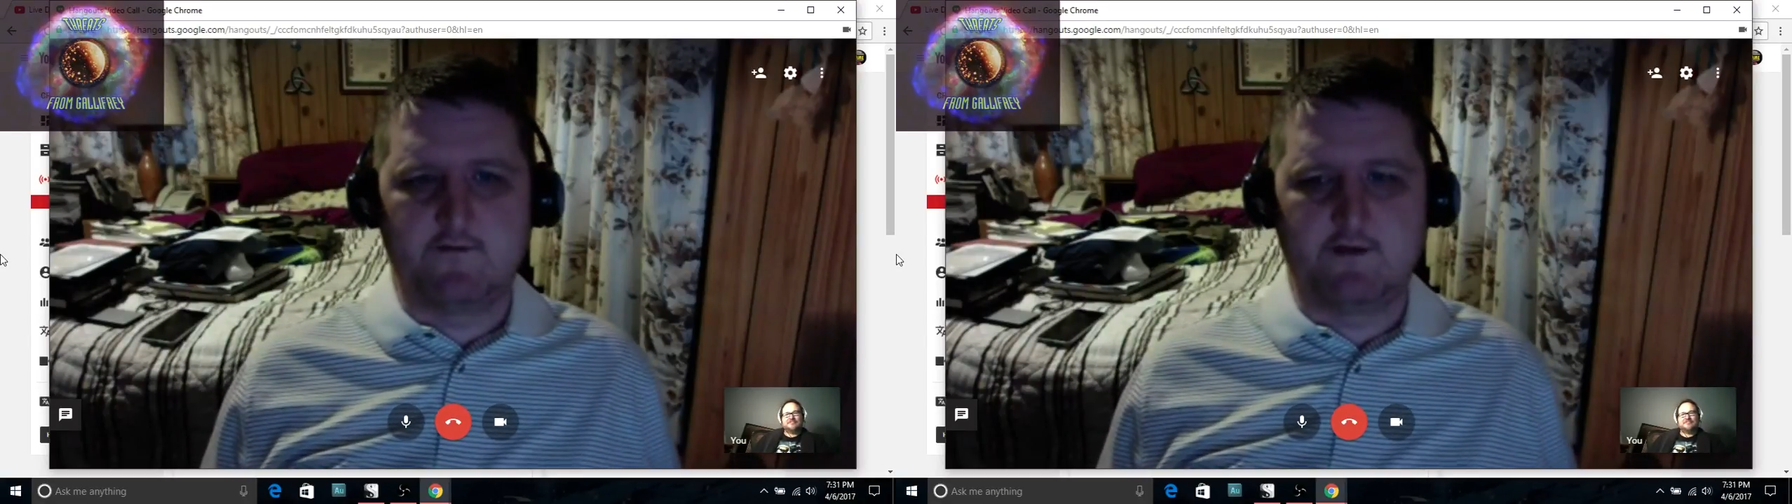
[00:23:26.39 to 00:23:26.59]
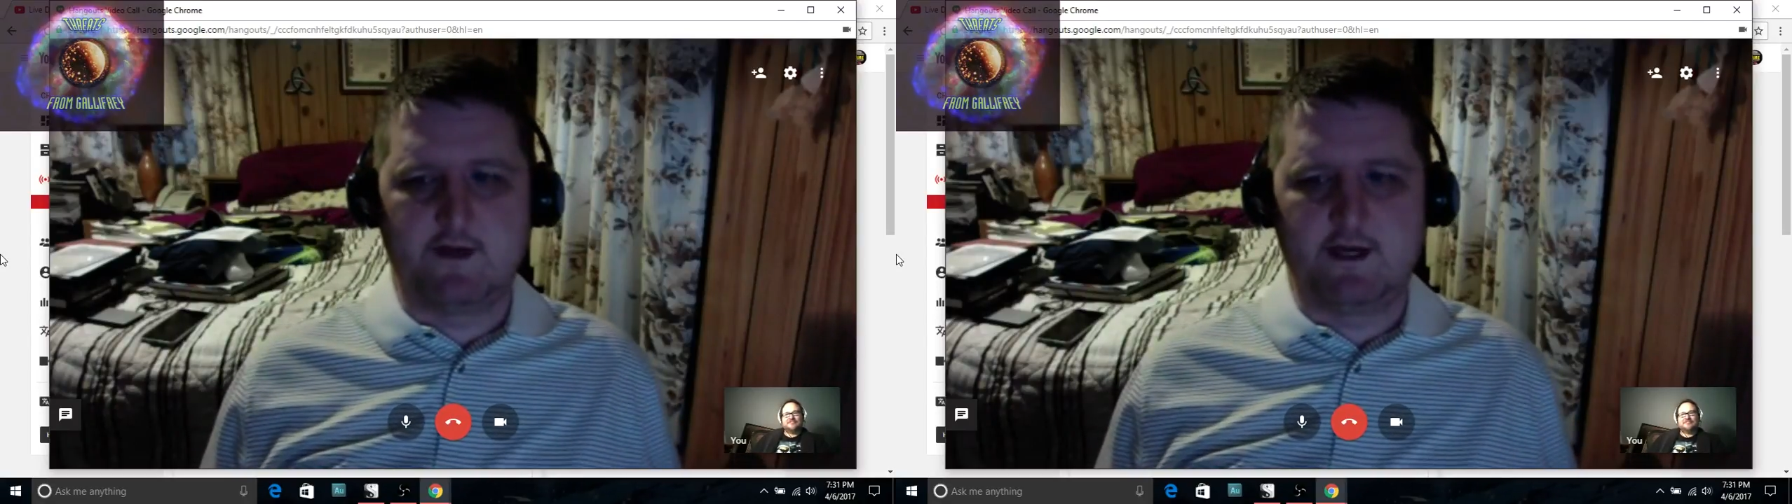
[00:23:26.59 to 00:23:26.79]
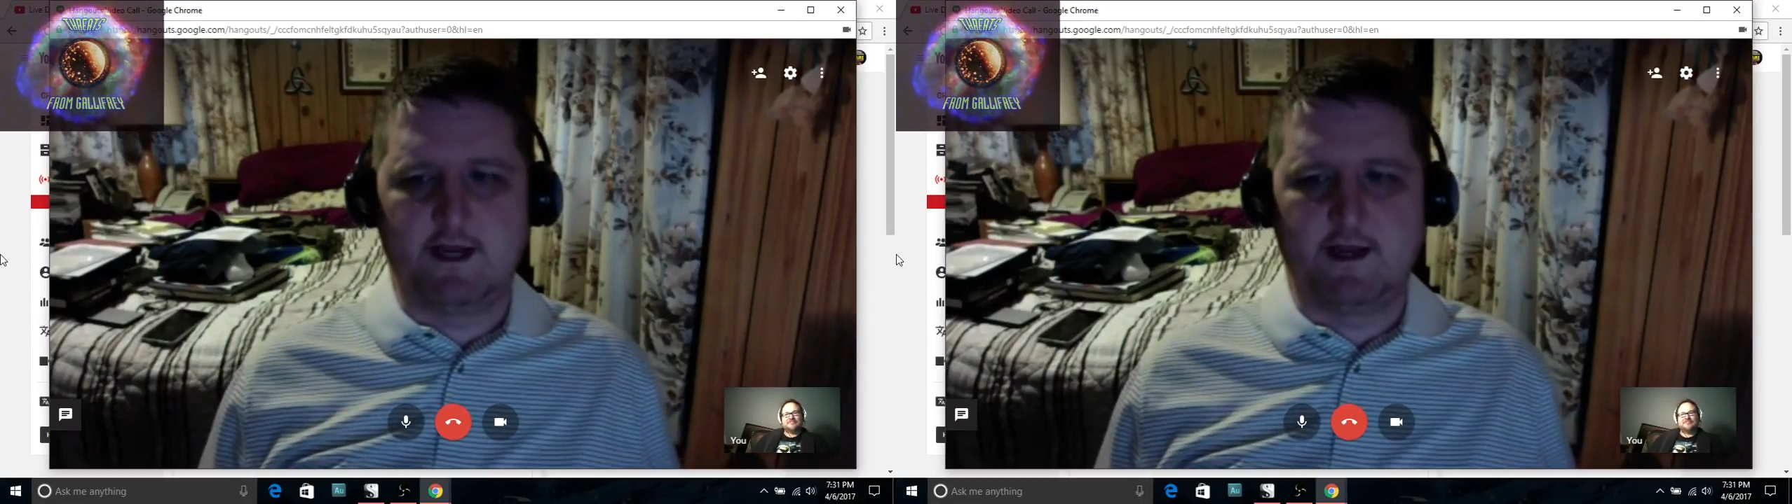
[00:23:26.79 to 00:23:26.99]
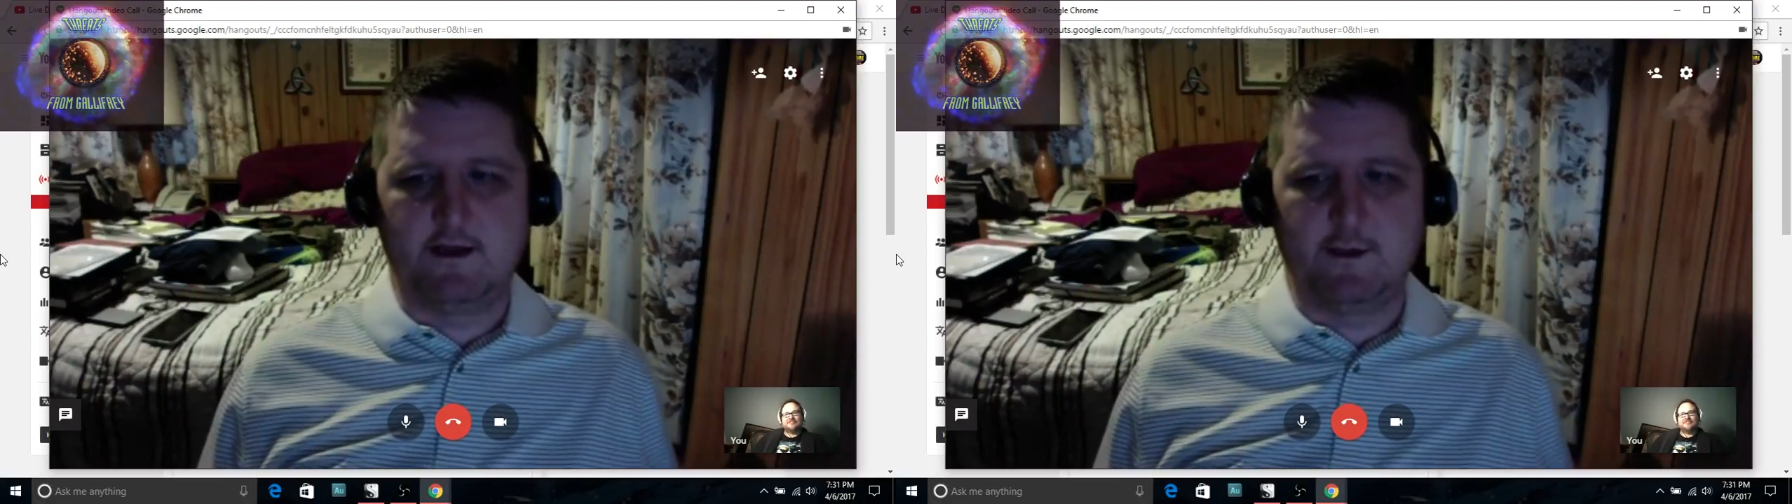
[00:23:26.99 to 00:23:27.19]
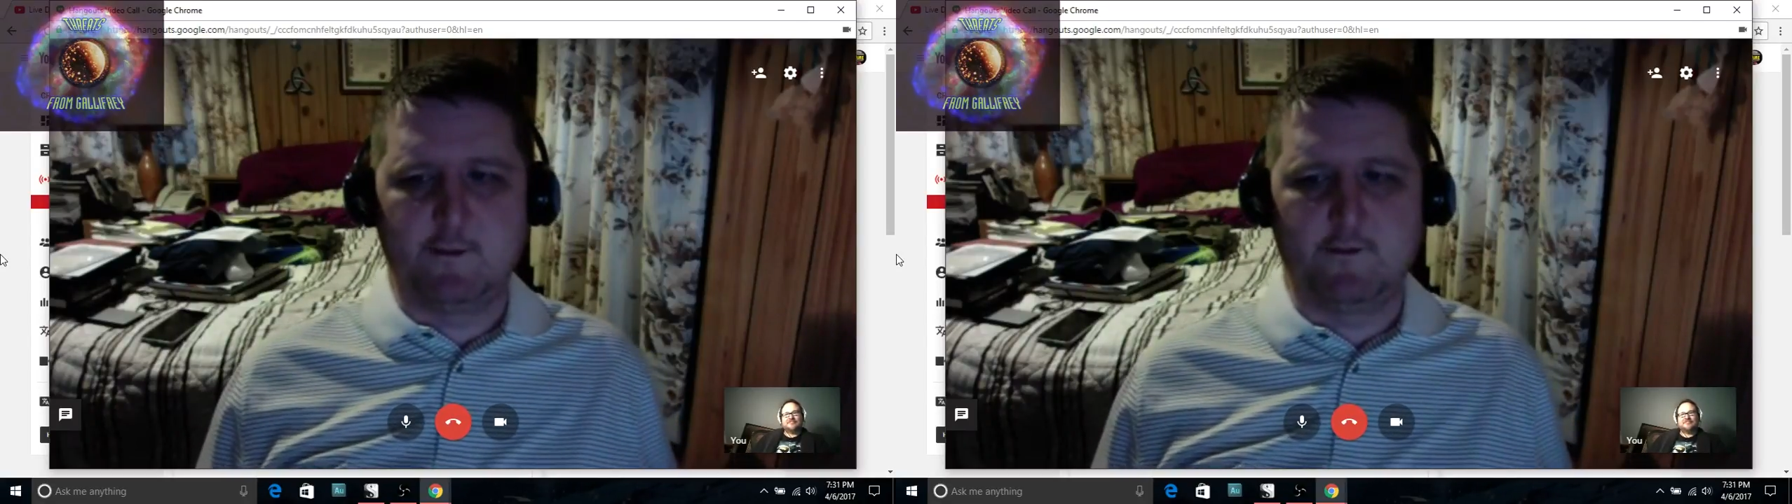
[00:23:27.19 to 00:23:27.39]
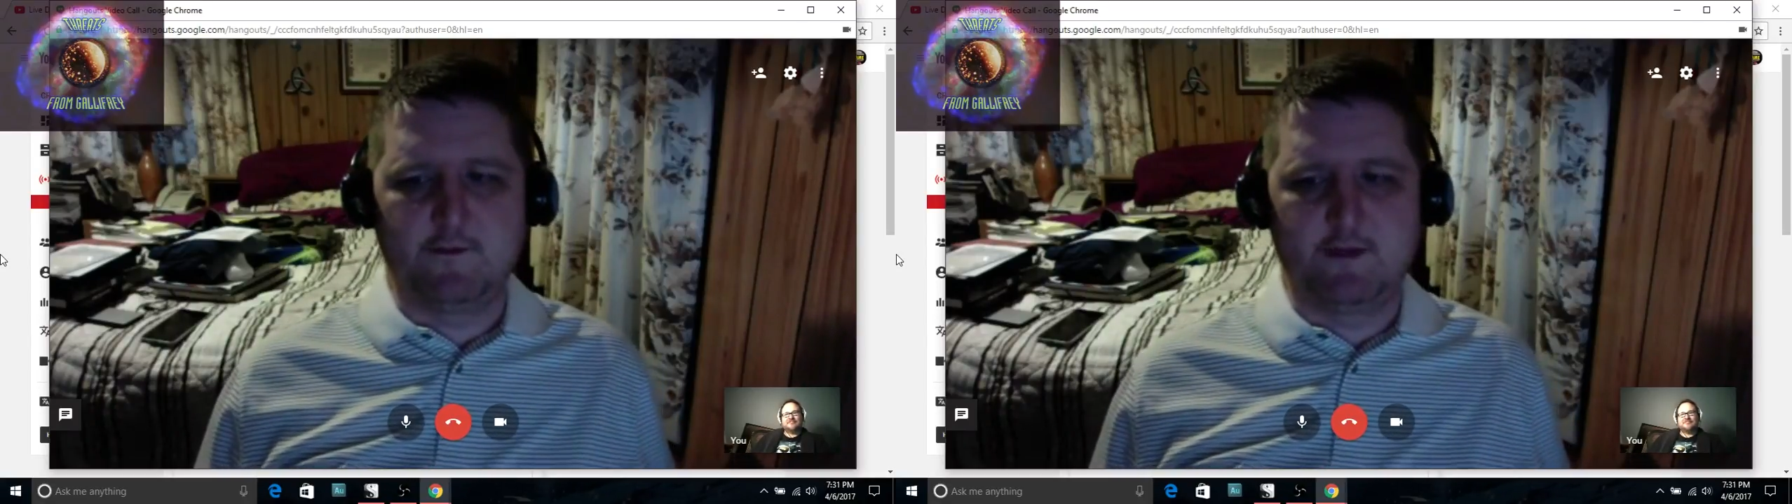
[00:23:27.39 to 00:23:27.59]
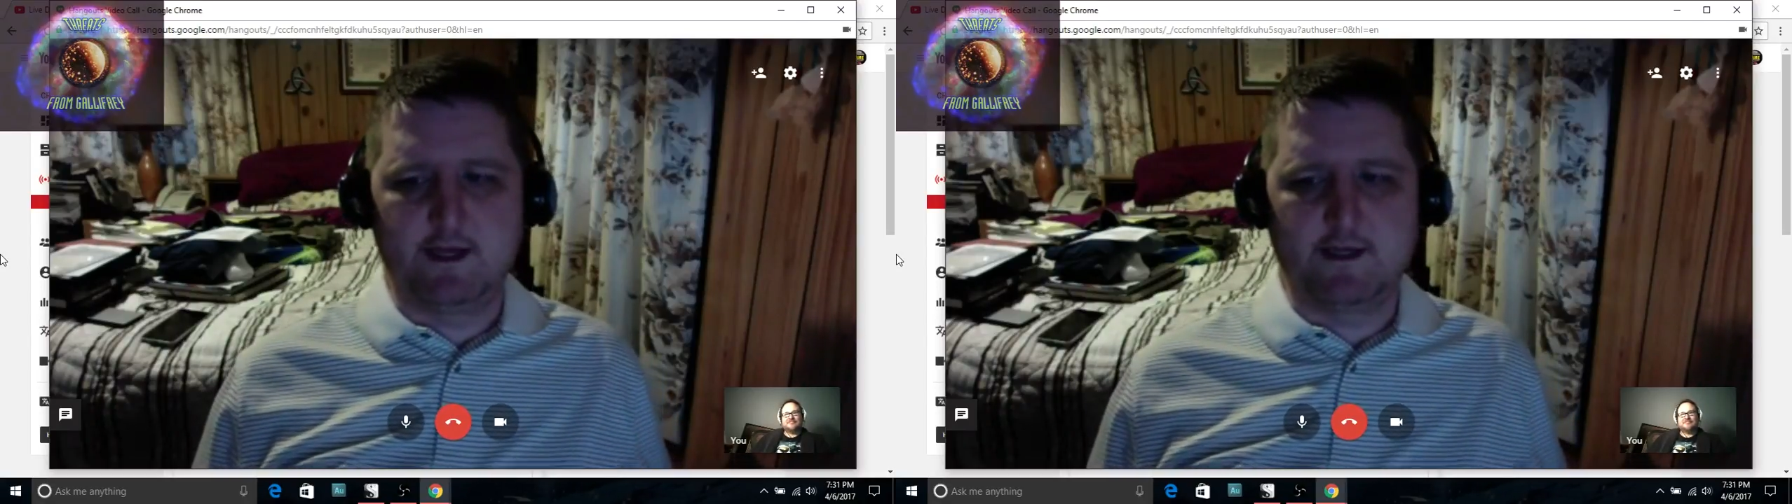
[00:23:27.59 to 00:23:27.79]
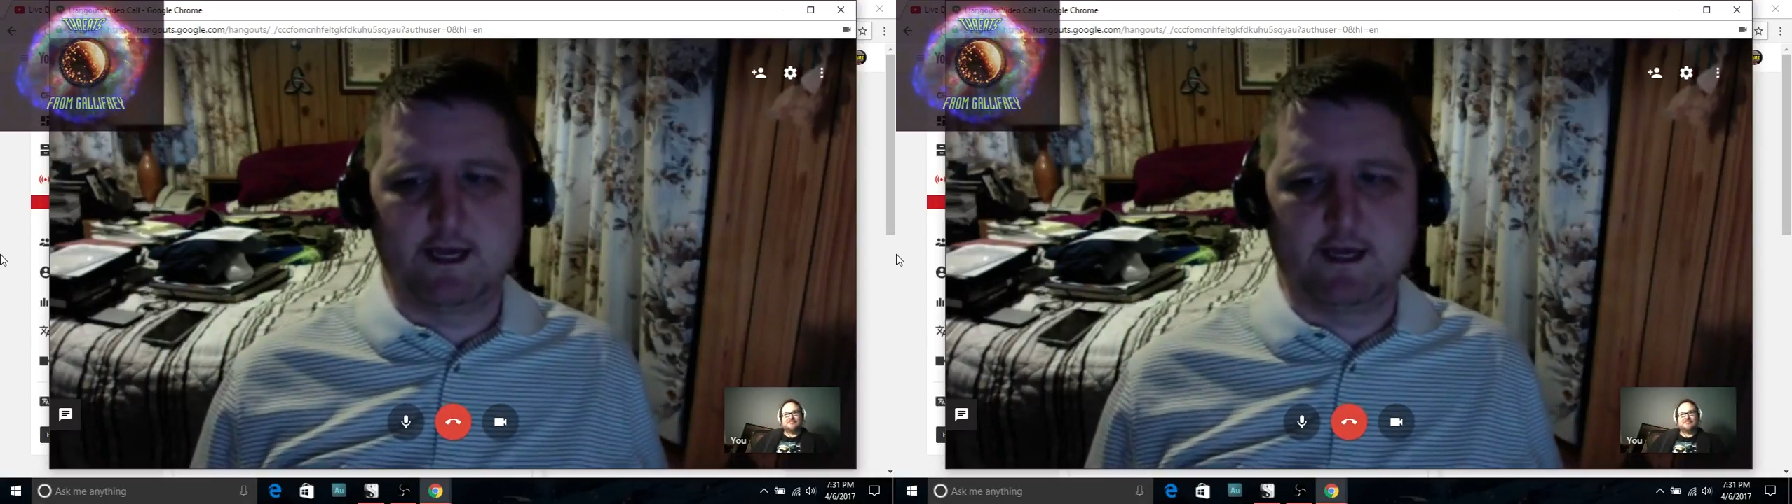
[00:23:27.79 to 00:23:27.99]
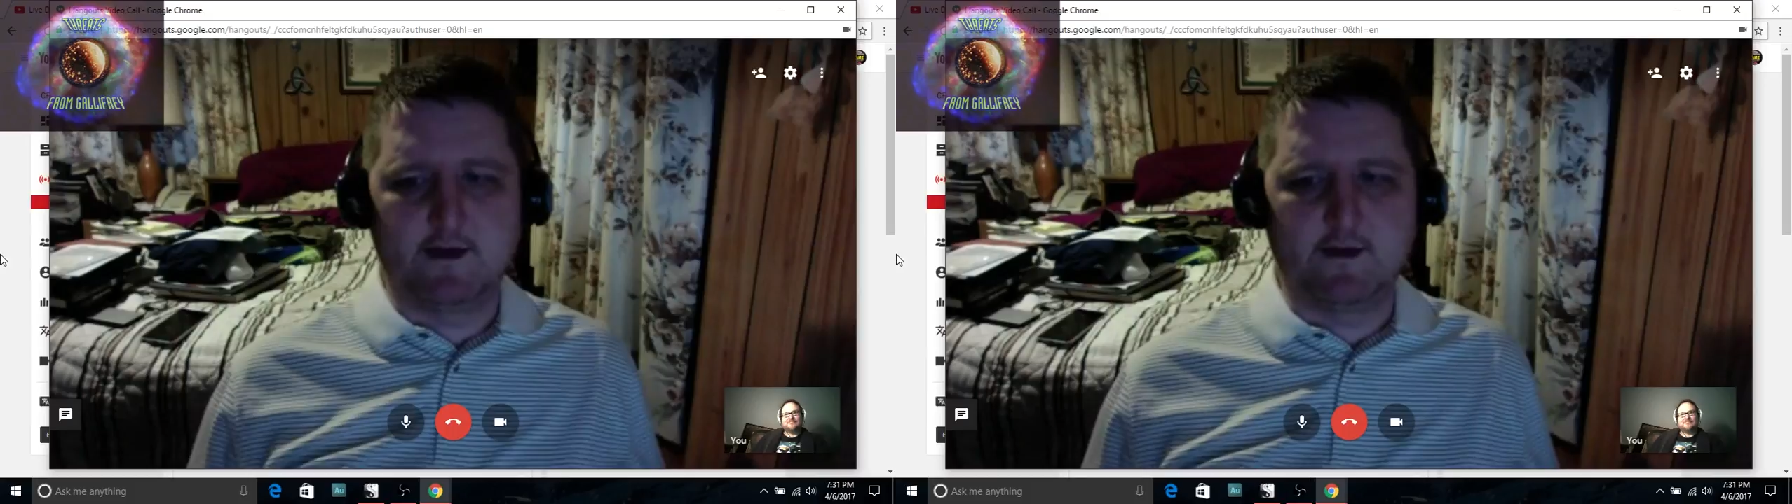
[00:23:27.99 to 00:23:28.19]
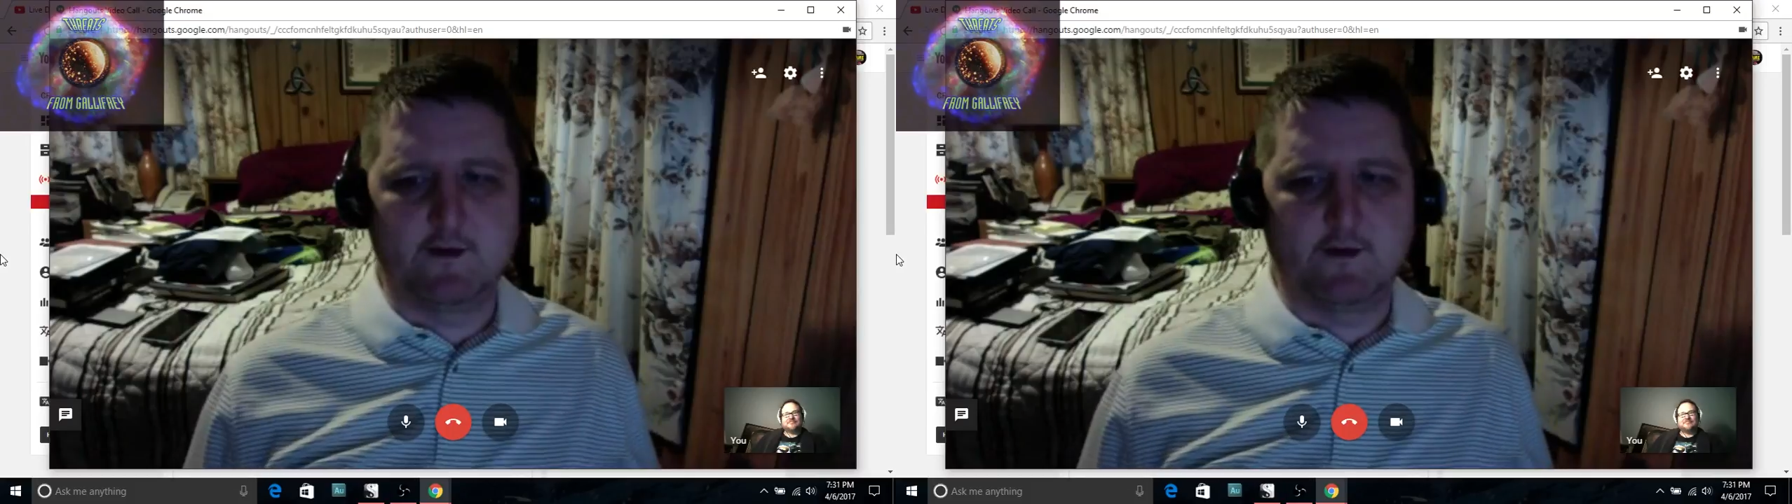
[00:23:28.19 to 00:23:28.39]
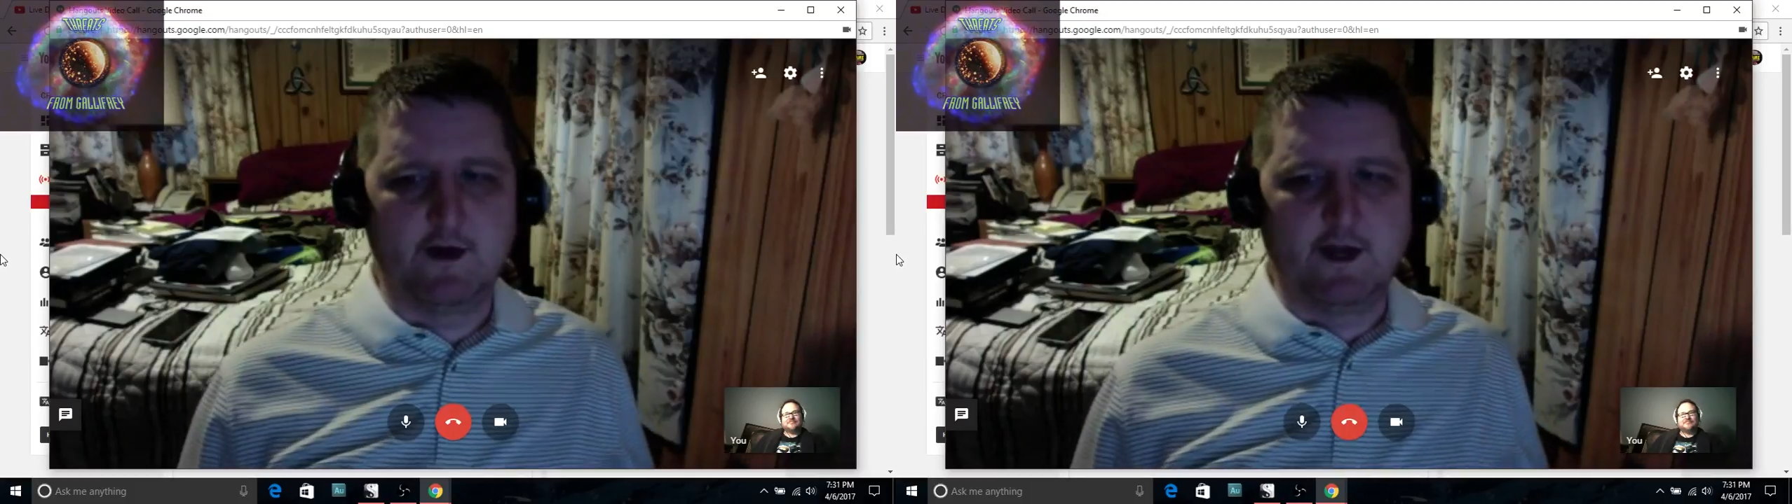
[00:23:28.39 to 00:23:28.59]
yes and or